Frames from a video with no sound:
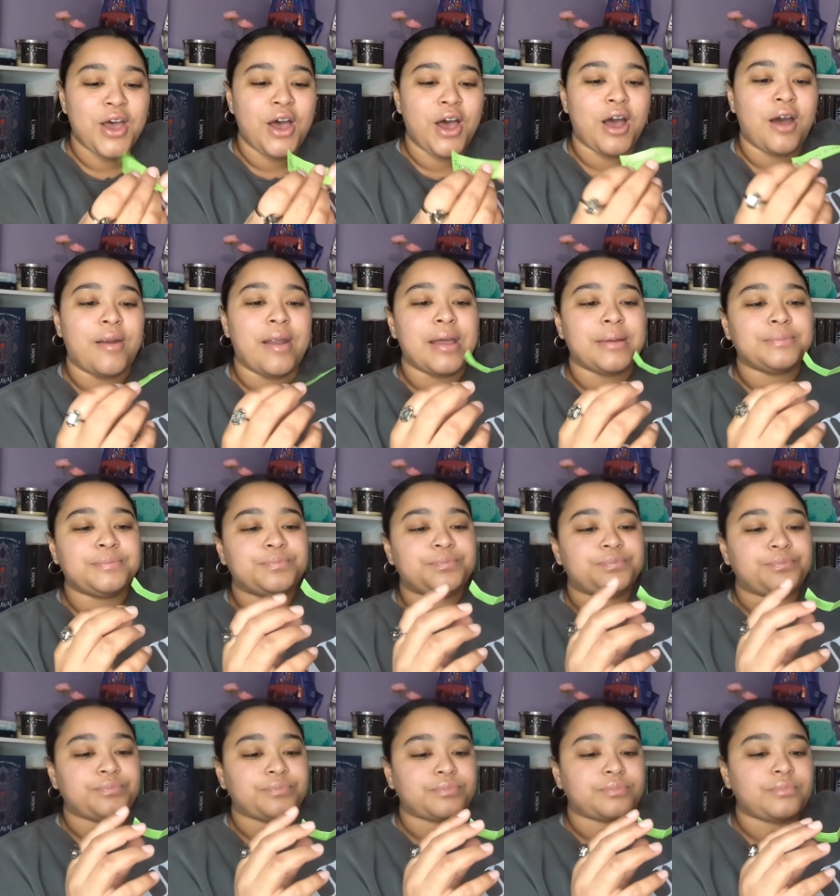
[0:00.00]
All right.
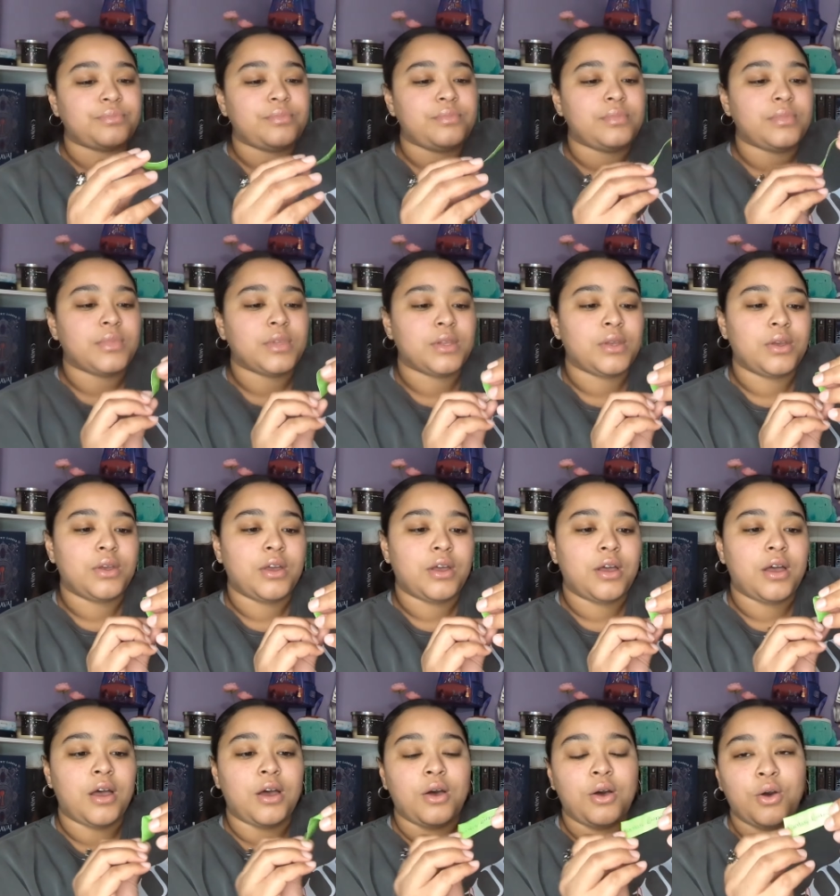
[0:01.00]

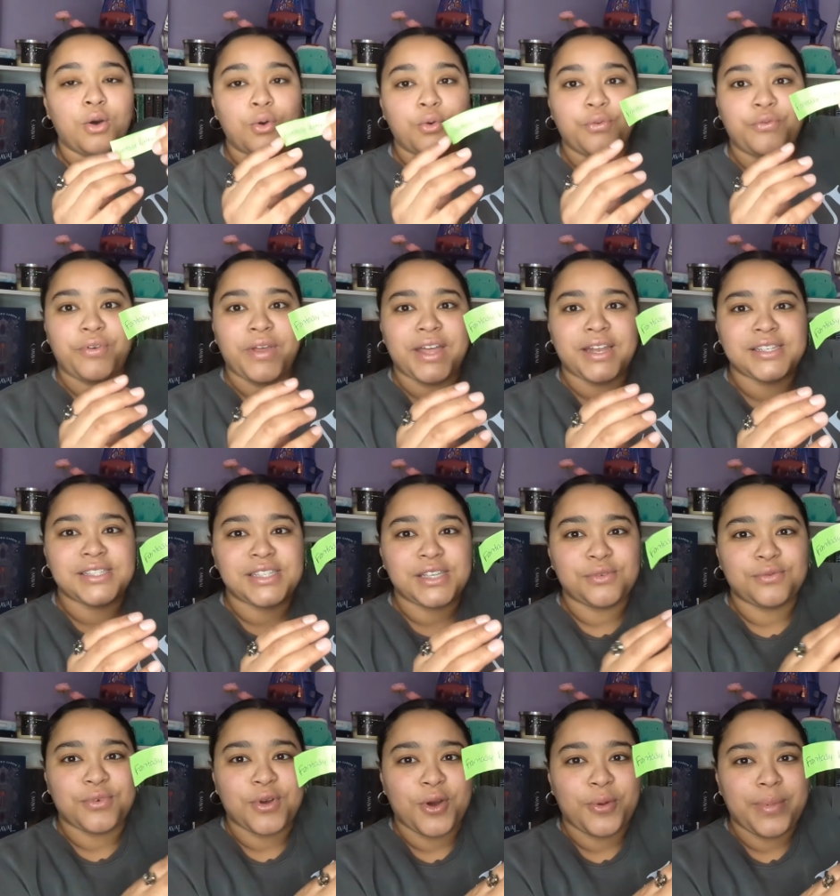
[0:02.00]
Oh, fantasy
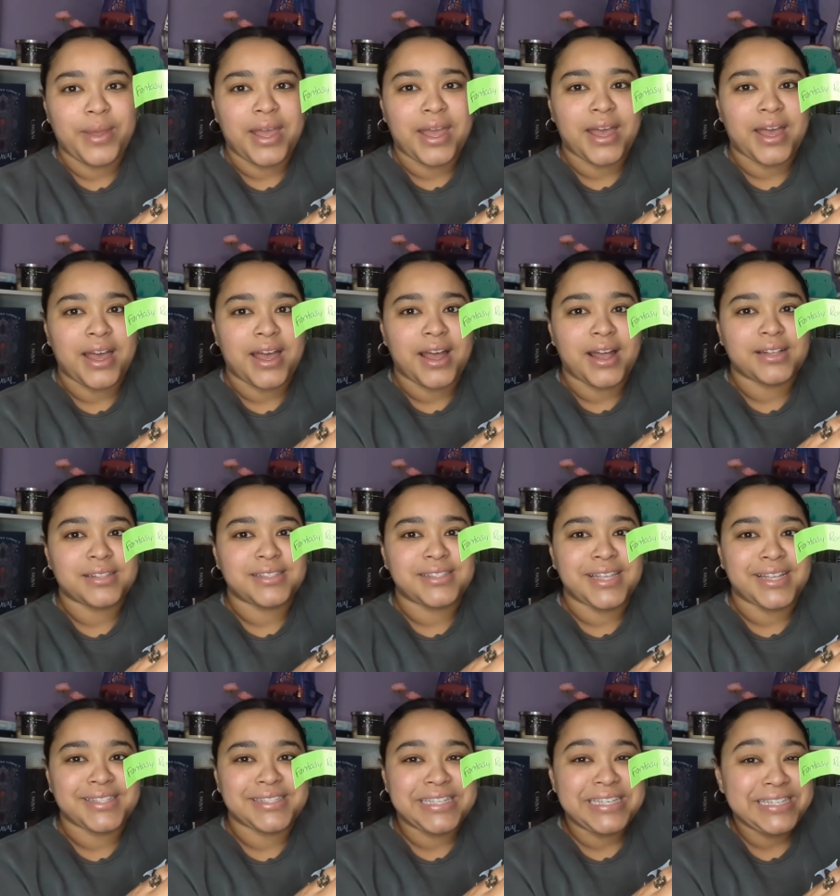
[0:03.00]
romance.
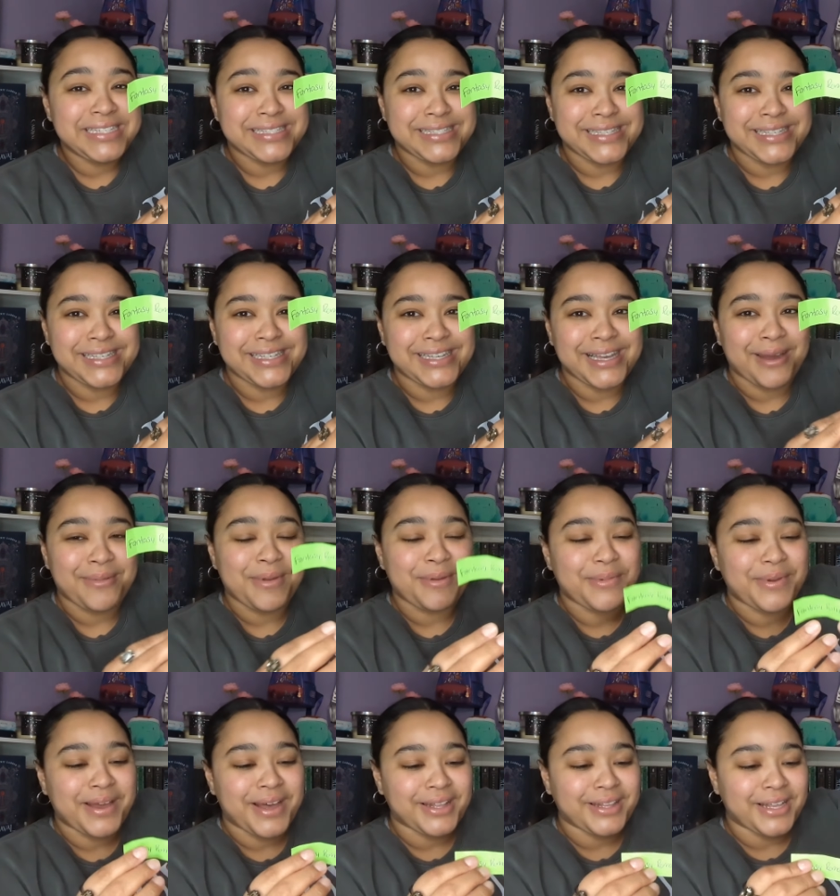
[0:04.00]
That's easy. I mean,
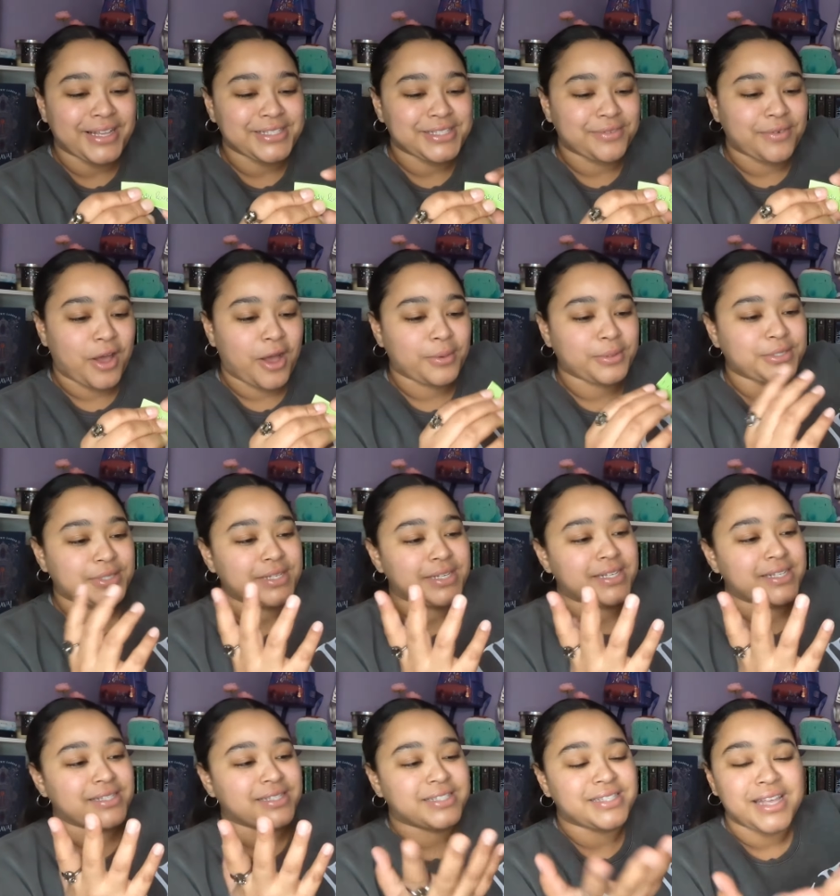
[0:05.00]
we got lots of
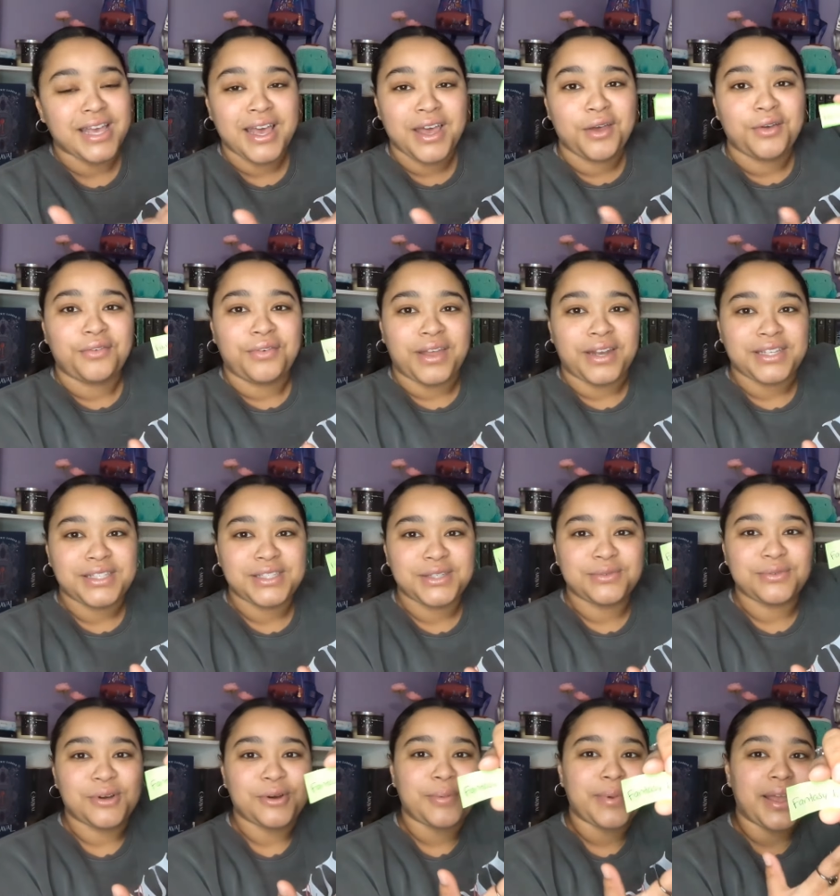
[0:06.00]
options. Fantasy
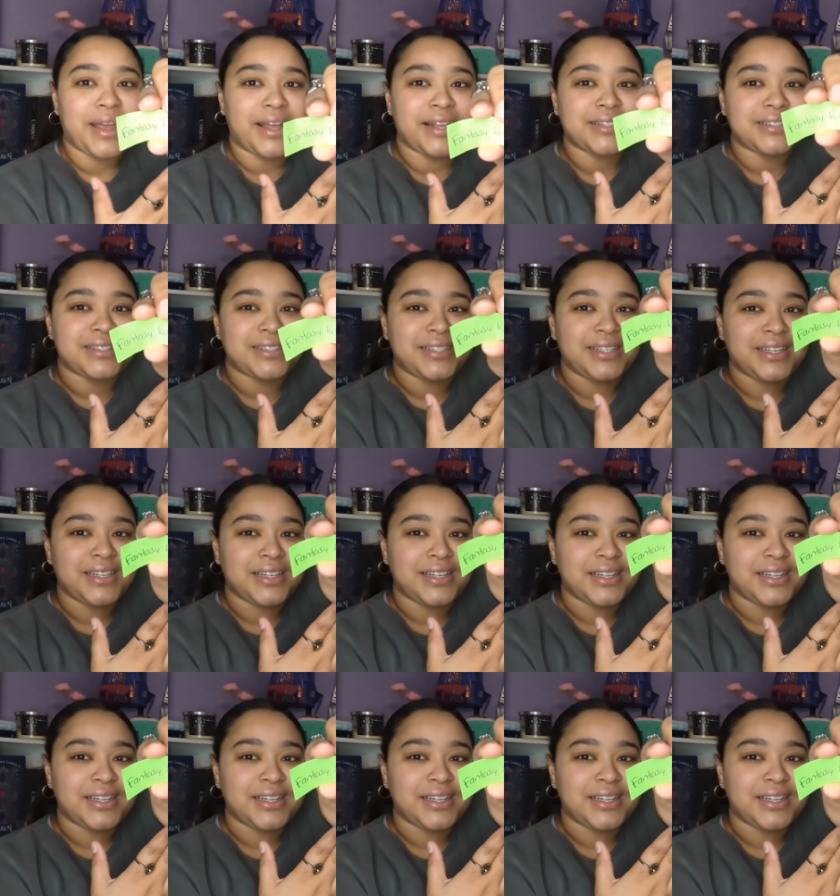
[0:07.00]
romance.